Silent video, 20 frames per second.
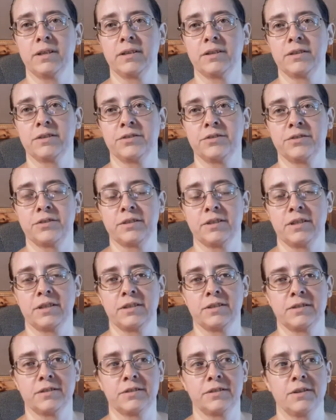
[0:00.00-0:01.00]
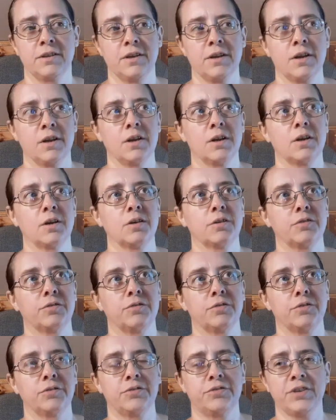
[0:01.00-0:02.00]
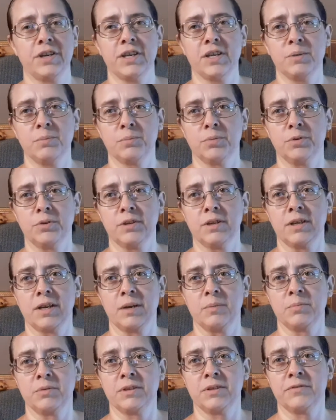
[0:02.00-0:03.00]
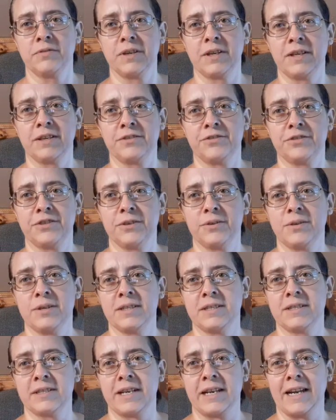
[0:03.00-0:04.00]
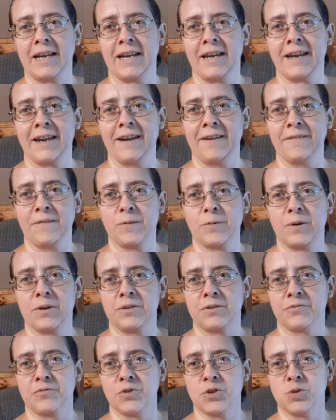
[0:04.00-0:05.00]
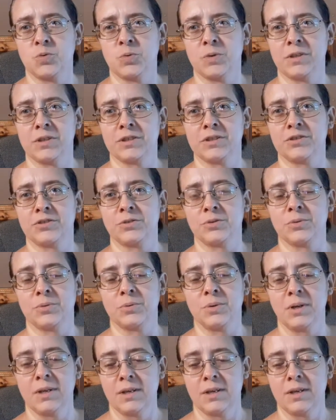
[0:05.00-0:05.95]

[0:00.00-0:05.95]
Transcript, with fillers: This is the second book, I believe, in a series, and I haven't read the first one, so